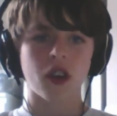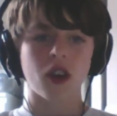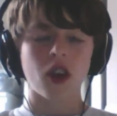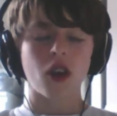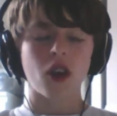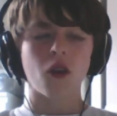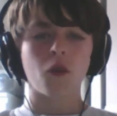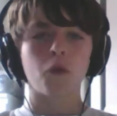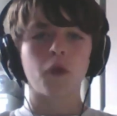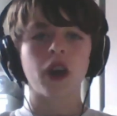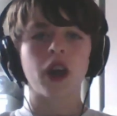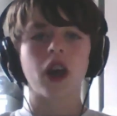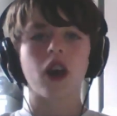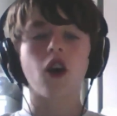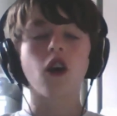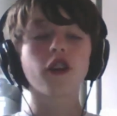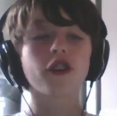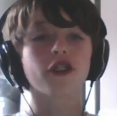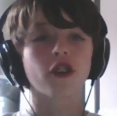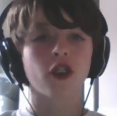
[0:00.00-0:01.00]
we are
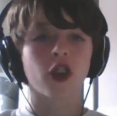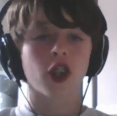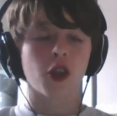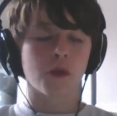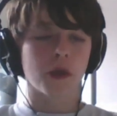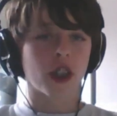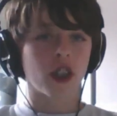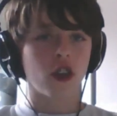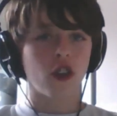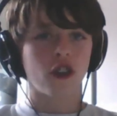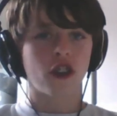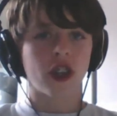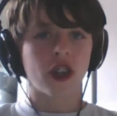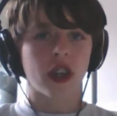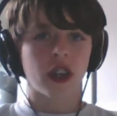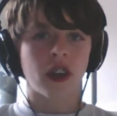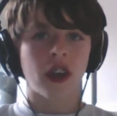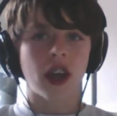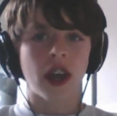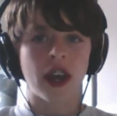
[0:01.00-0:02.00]
also going to be
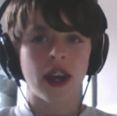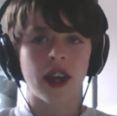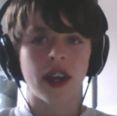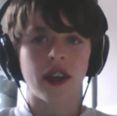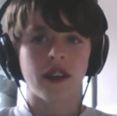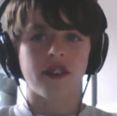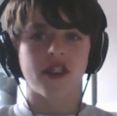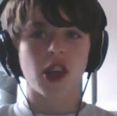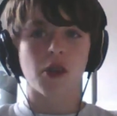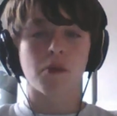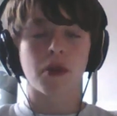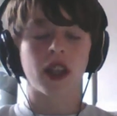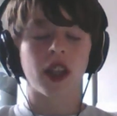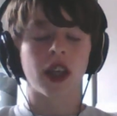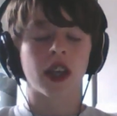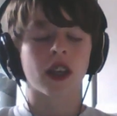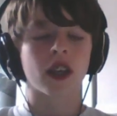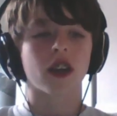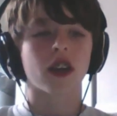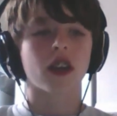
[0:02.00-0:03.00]
using a
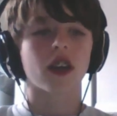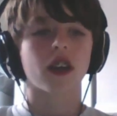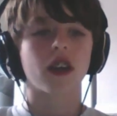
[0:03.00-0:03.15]
TP-Link,